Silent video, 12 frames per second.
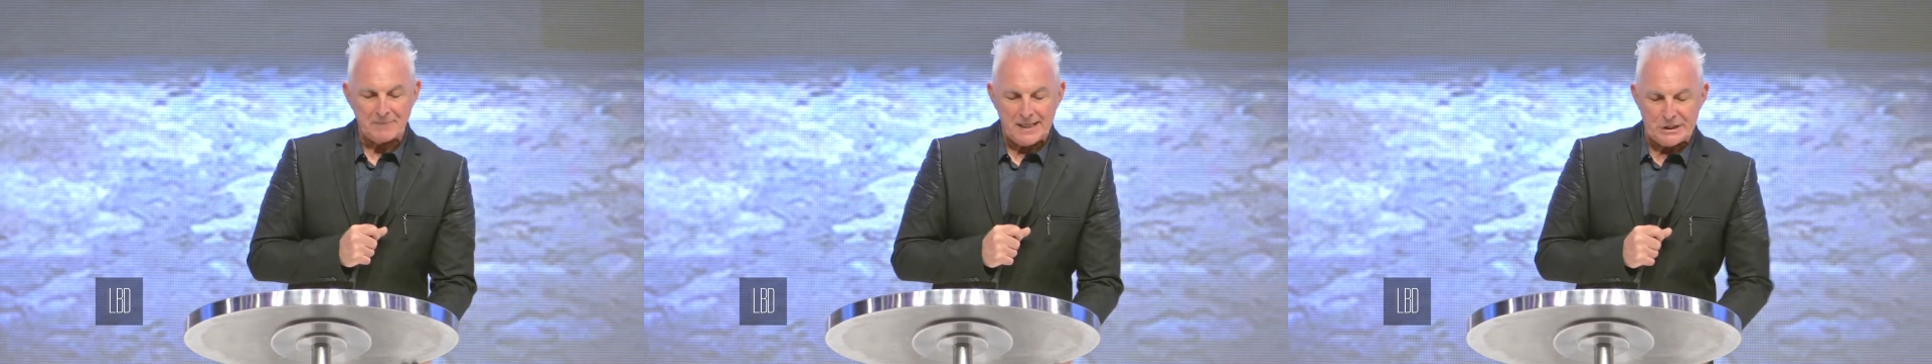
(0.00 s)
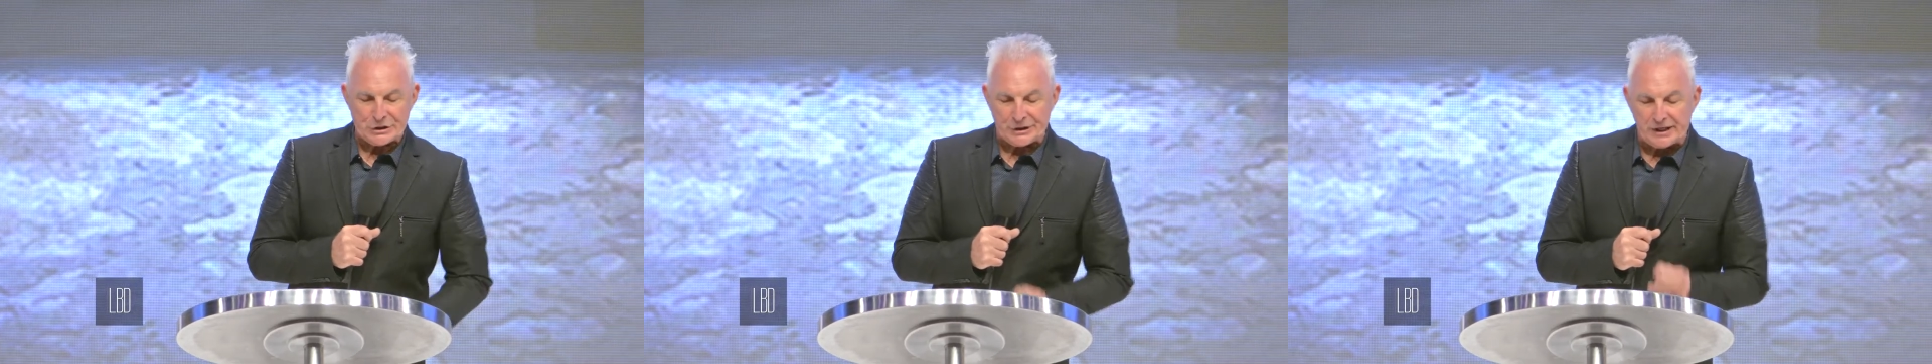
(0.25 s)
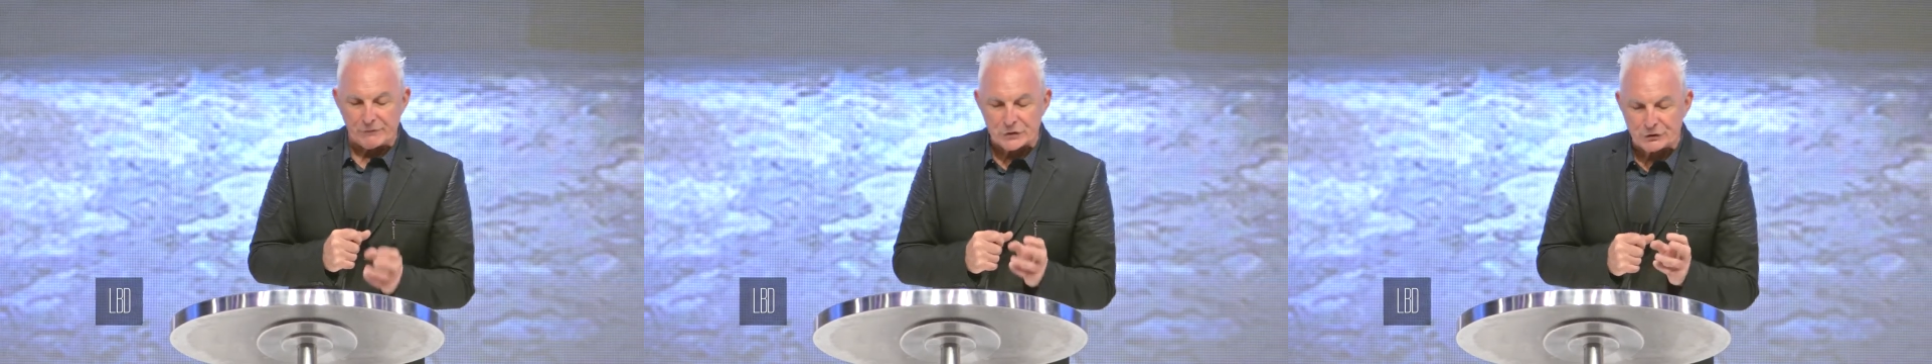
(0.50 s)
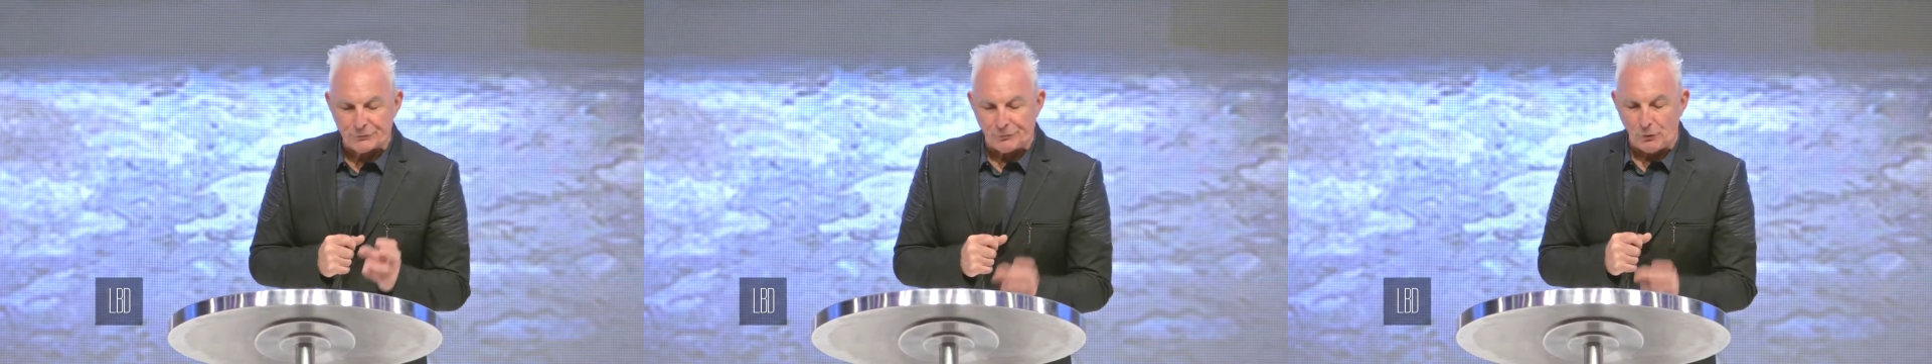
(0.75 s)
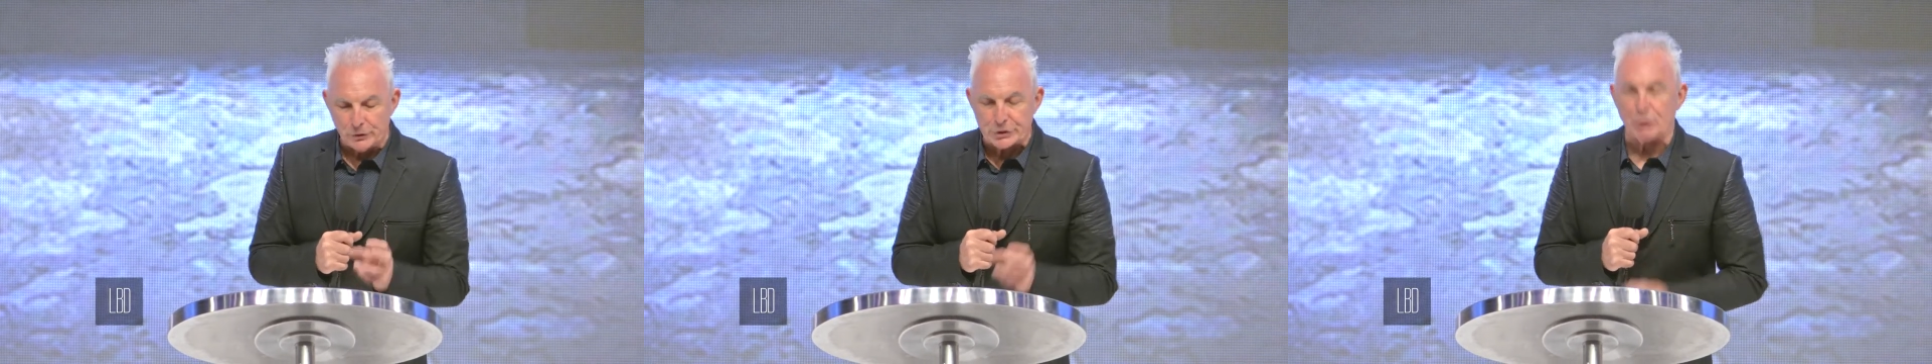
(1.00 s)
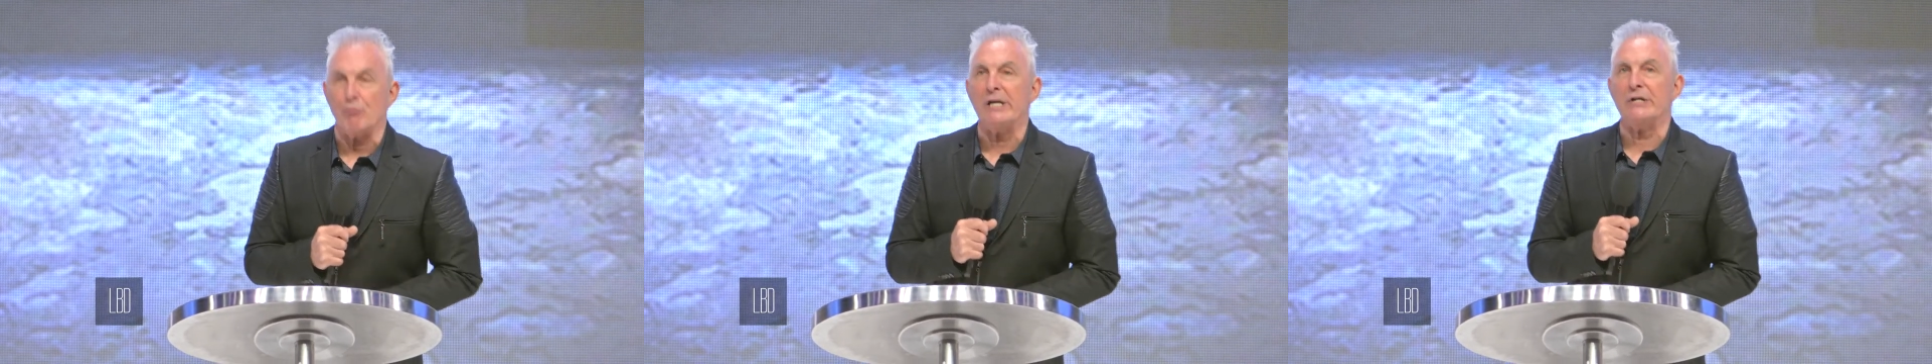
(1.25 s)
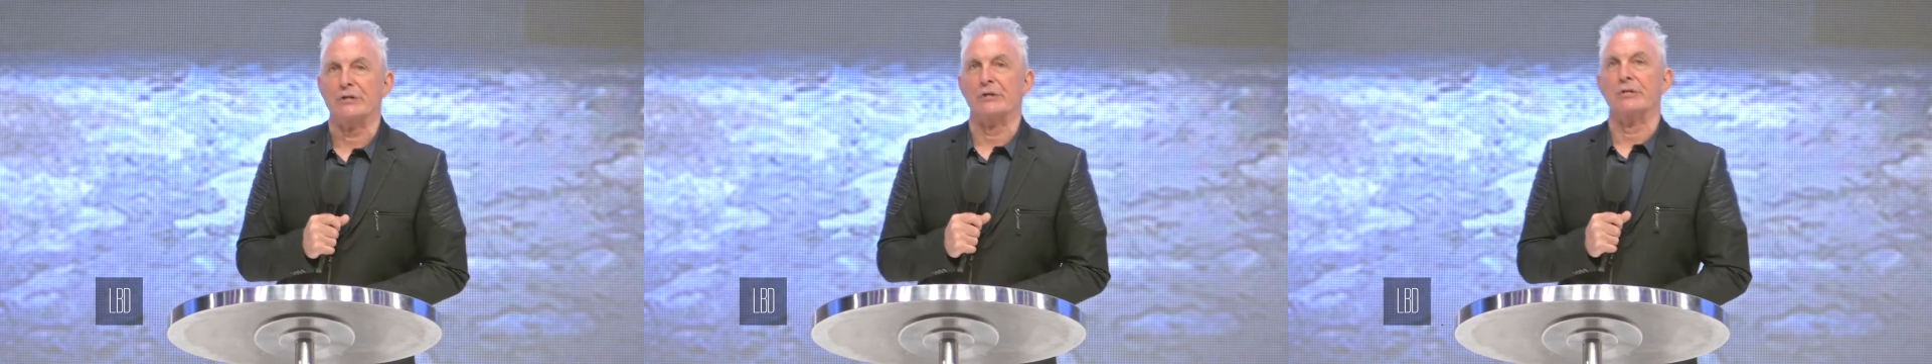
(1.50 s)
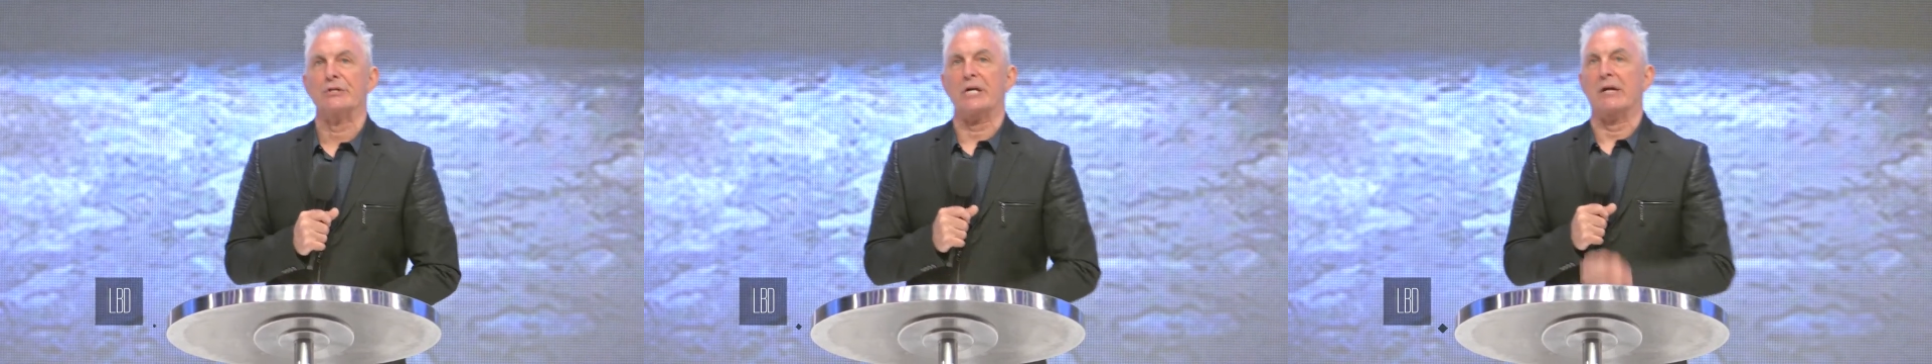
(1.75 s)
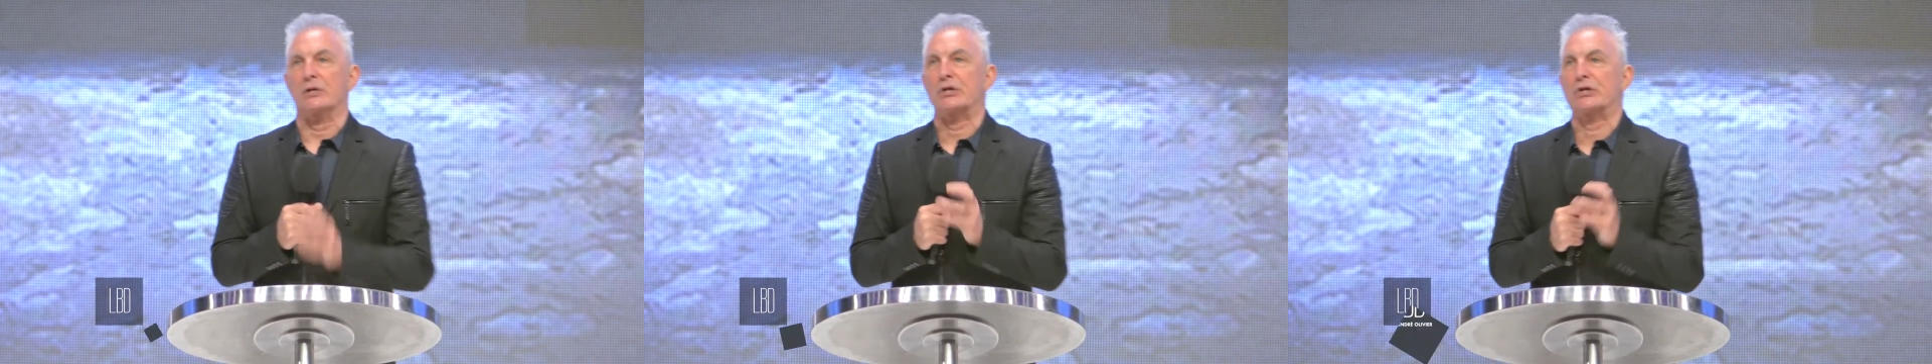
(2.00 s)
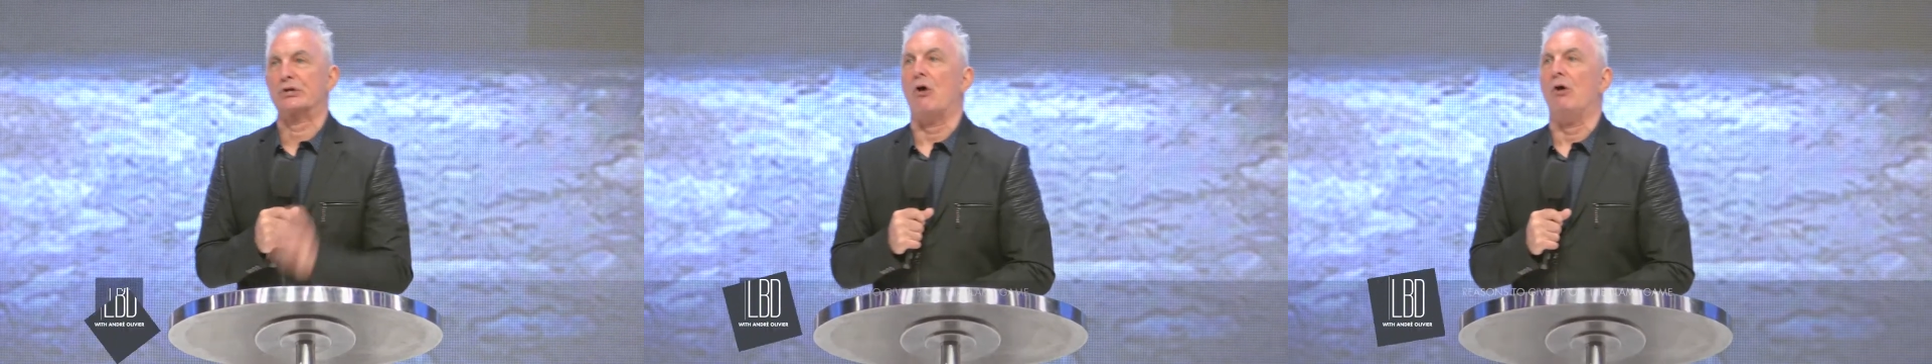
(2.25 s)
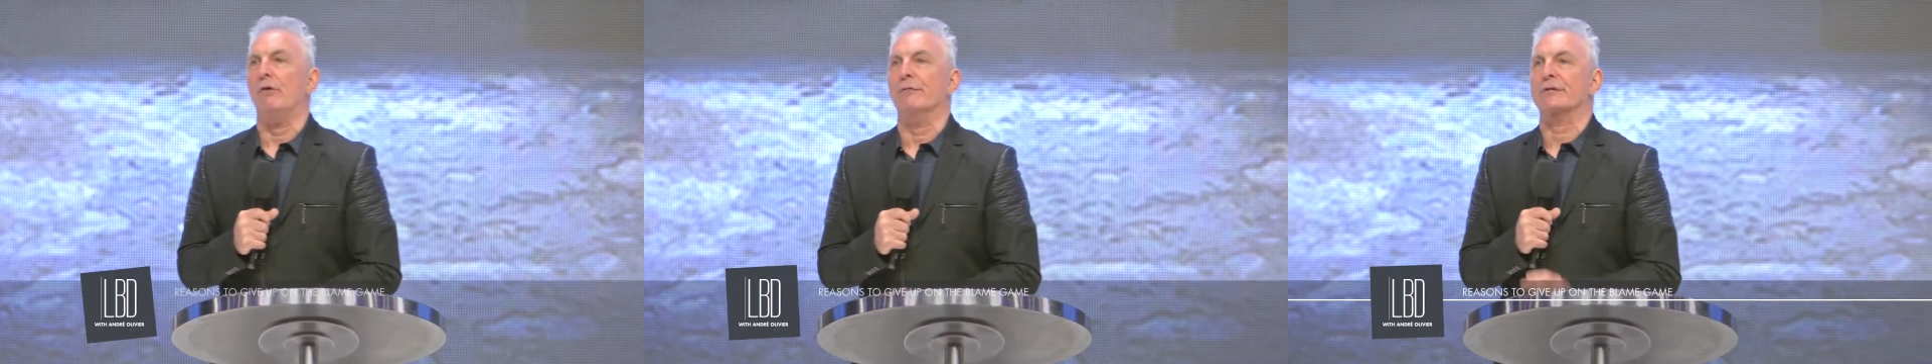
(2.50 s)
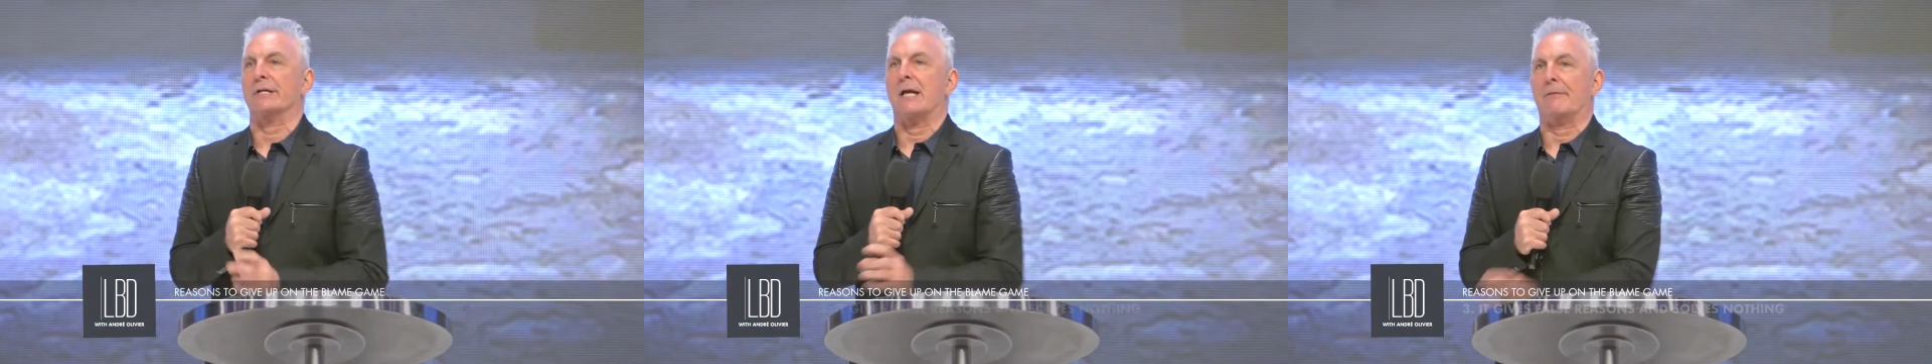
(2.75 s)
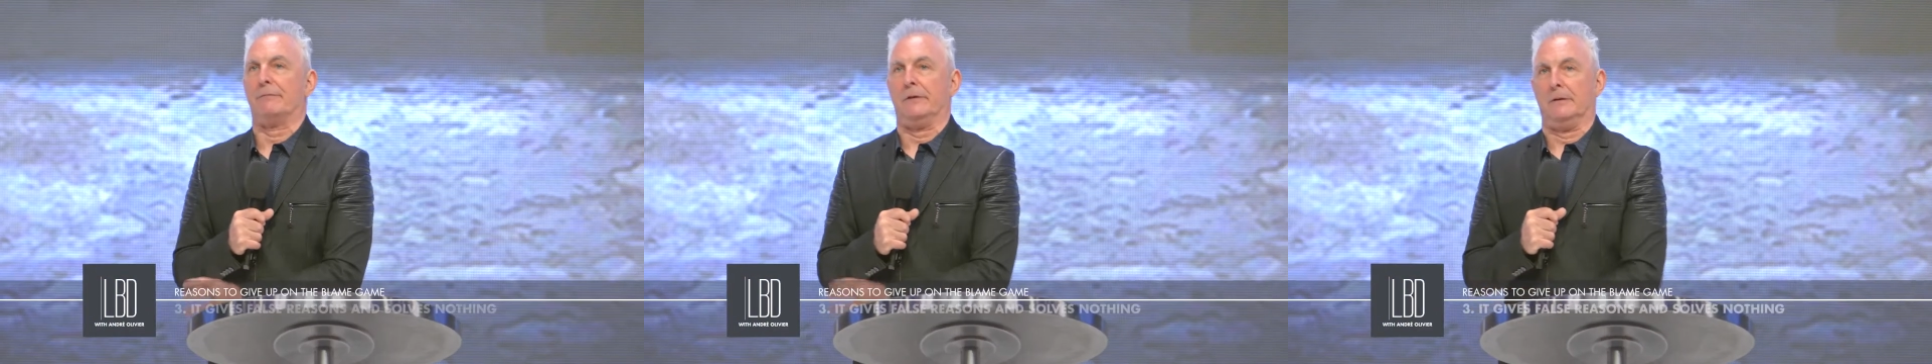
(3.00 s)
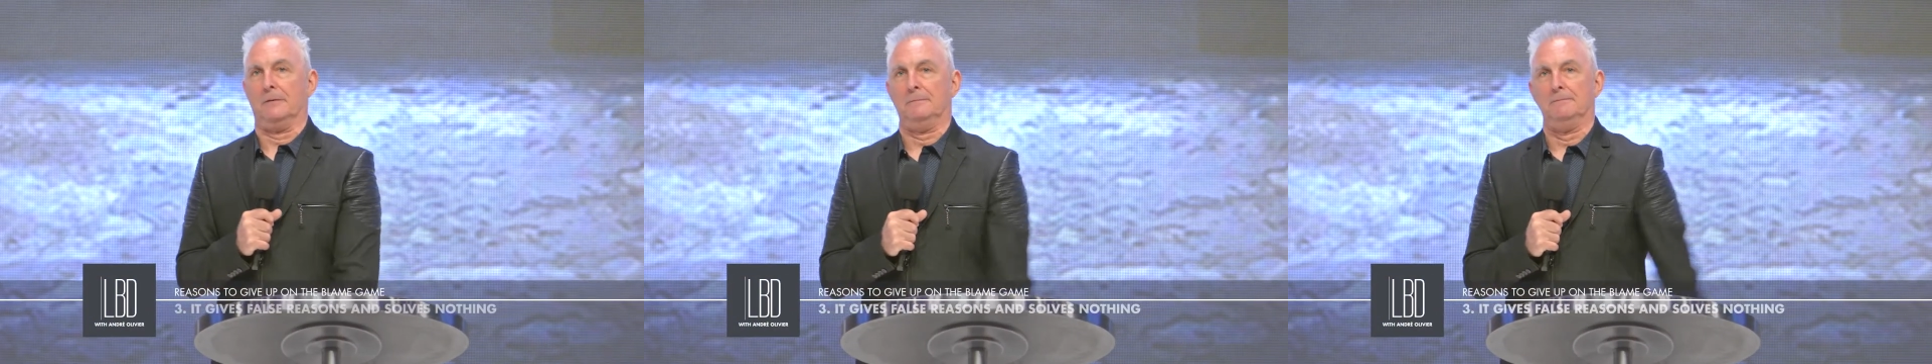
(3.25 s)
is it gives false reasons and solves nothing.